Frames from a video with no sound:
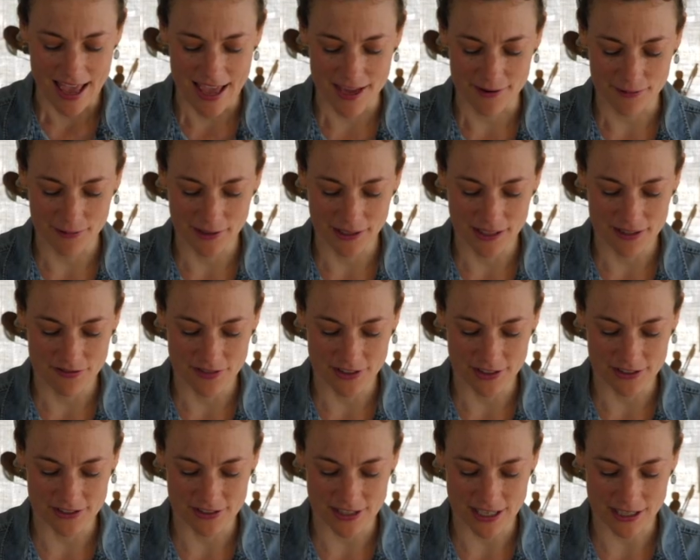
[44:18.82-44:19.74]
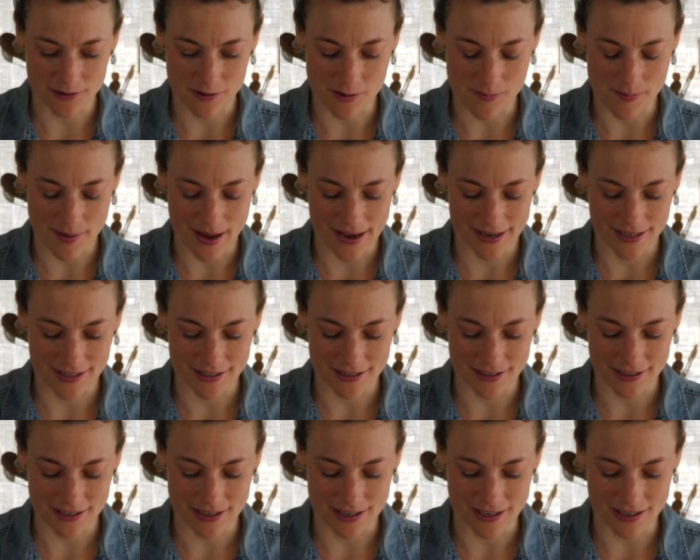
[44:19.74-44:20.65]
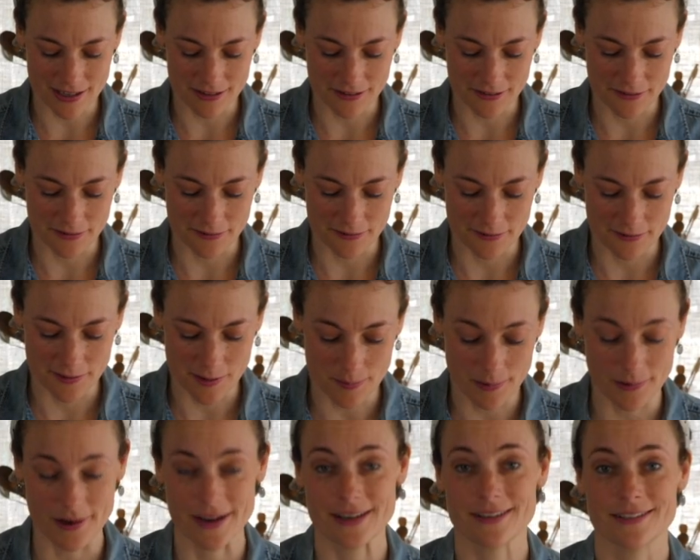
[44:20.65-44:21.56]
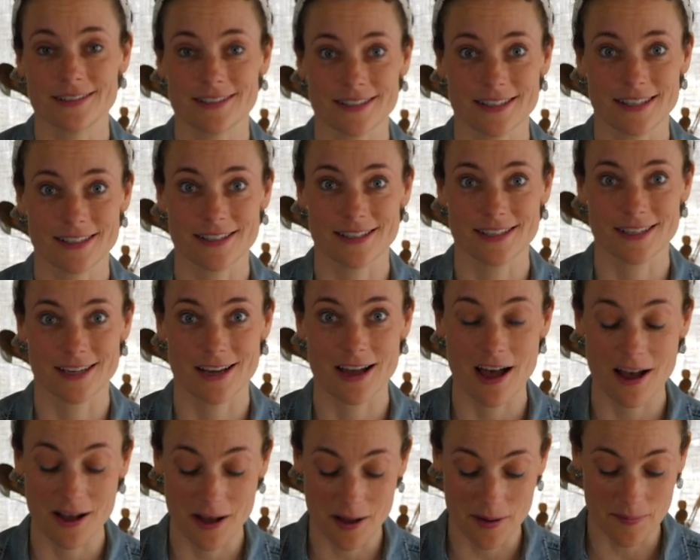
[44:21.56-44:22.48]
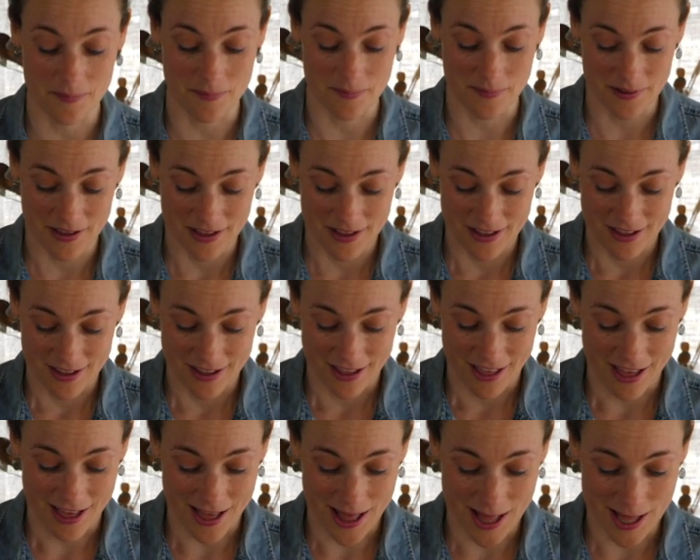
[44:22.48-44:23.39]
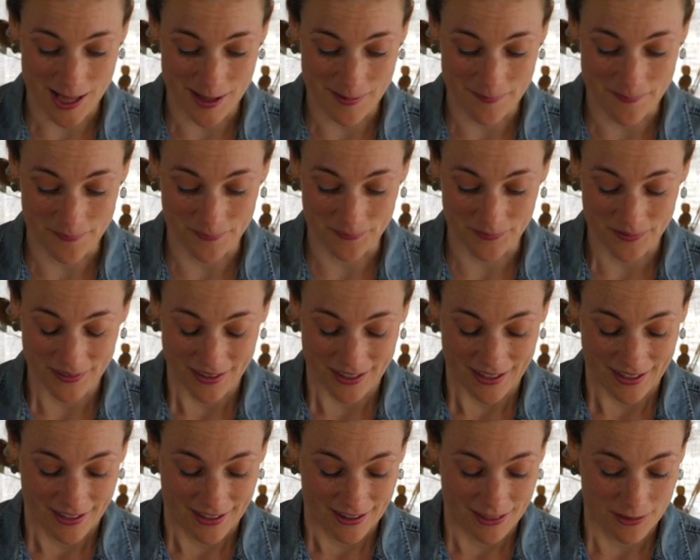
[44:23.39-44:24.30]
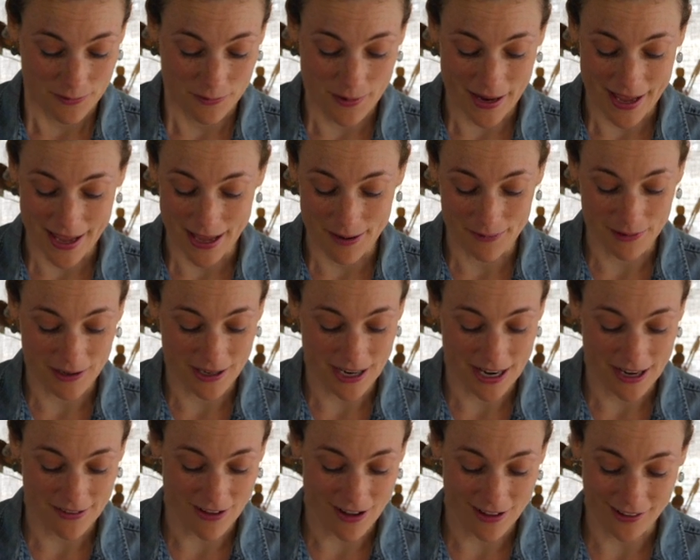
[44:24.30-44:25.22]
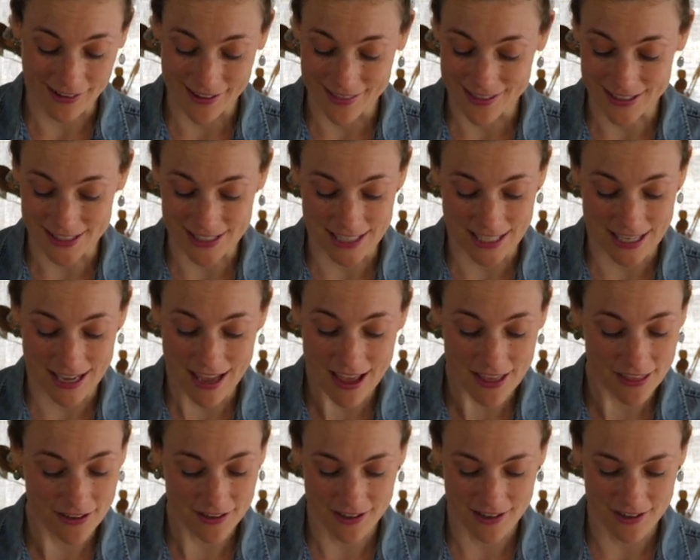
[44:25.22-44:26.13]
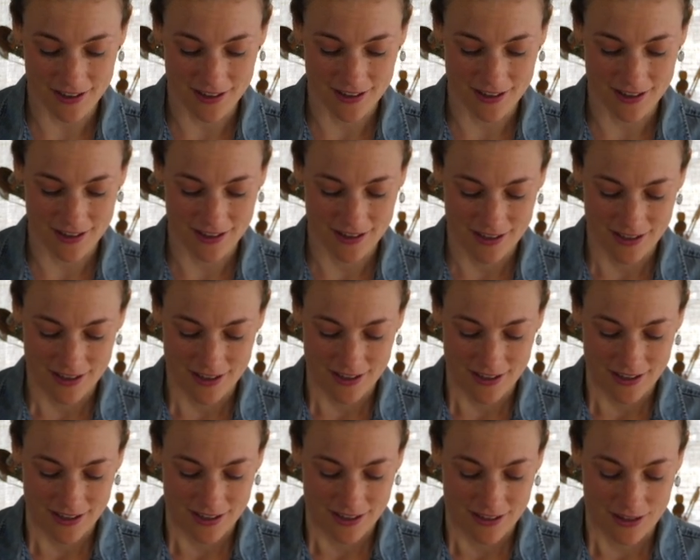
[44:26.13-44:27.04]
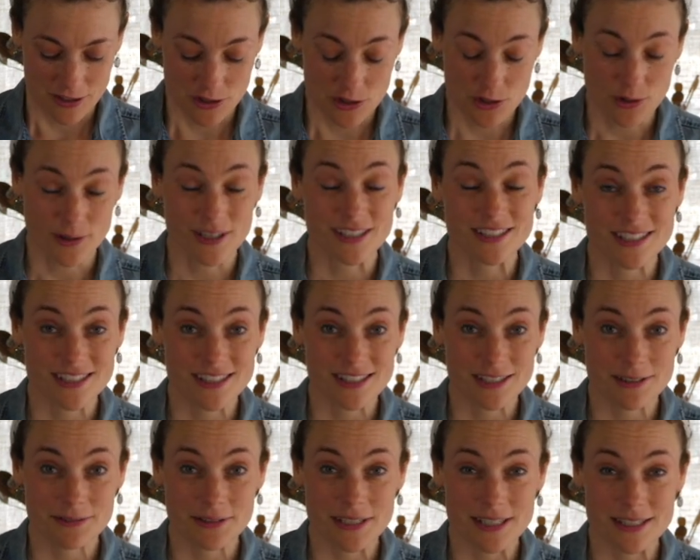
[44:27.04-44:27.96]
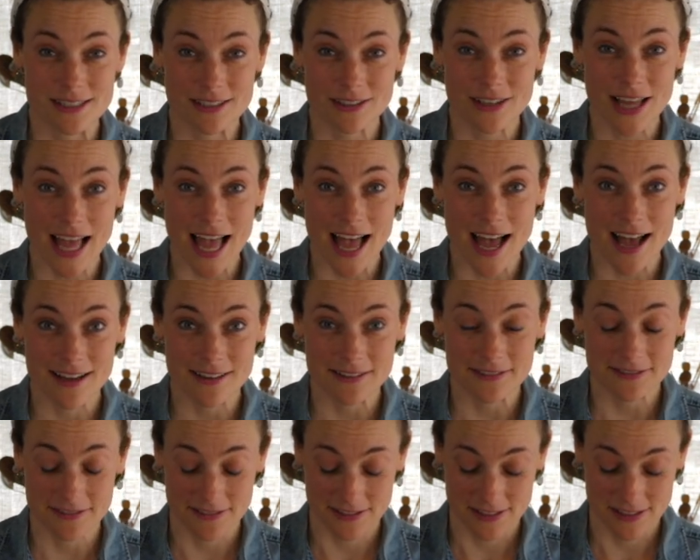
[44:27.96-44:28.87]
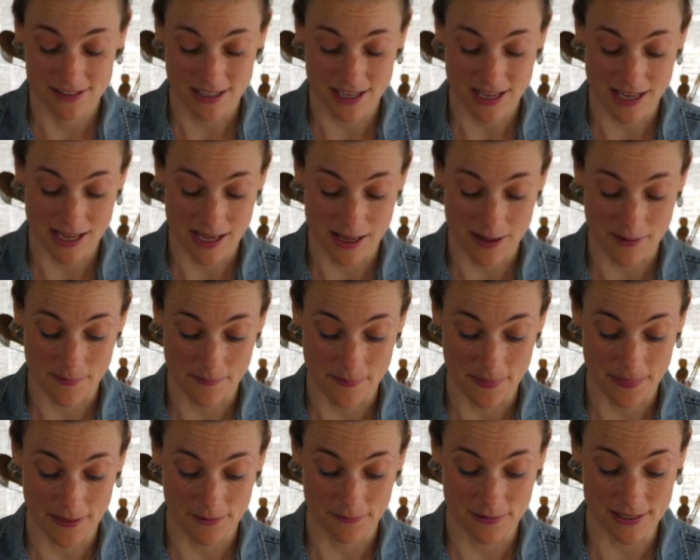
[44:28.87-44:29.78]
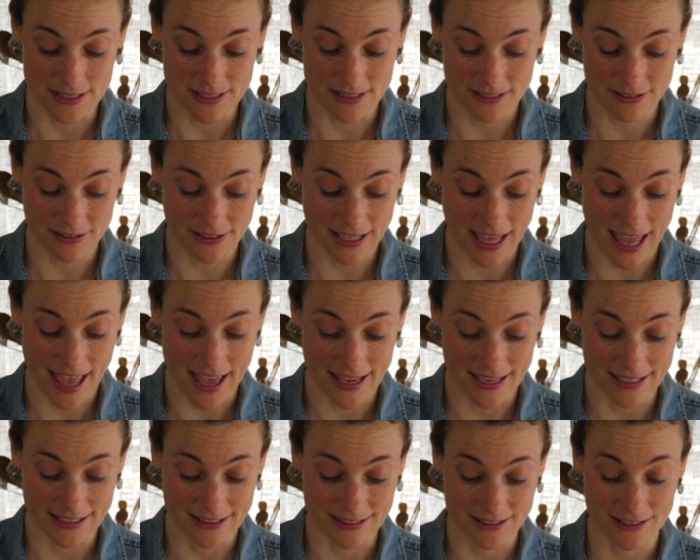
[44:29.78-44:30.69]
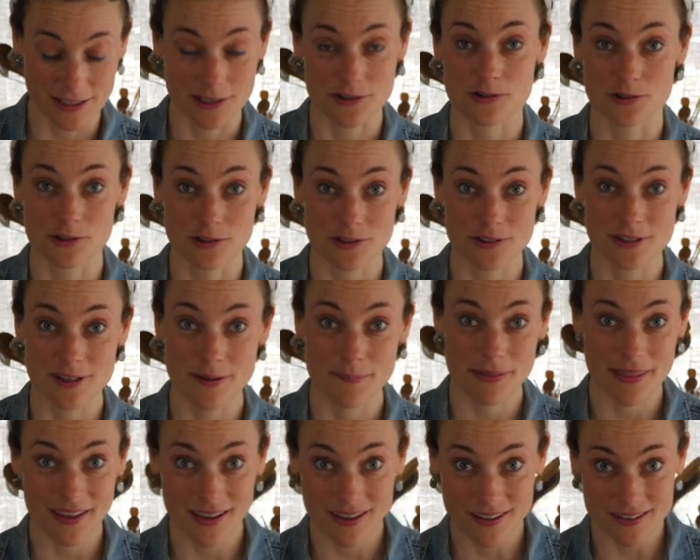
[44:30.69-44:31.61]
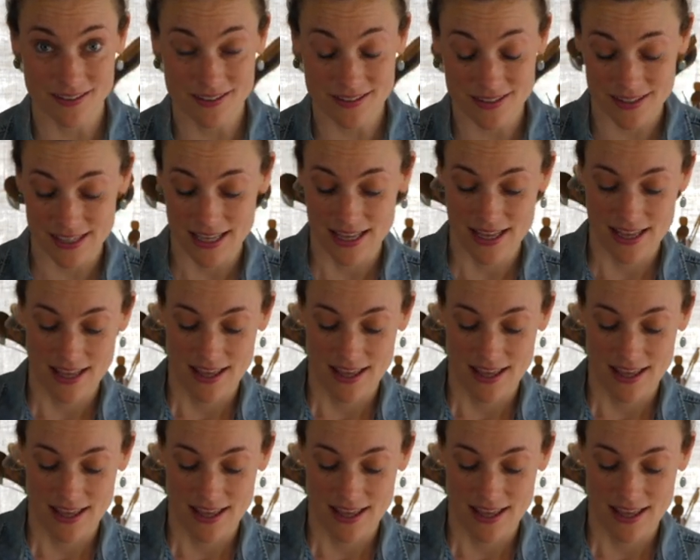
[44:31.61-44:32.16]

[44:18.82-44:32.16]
it really feels like a reminder of the brightness that's to come, the way we're kind of all in this together, the choices that we still have, that we still can control some things,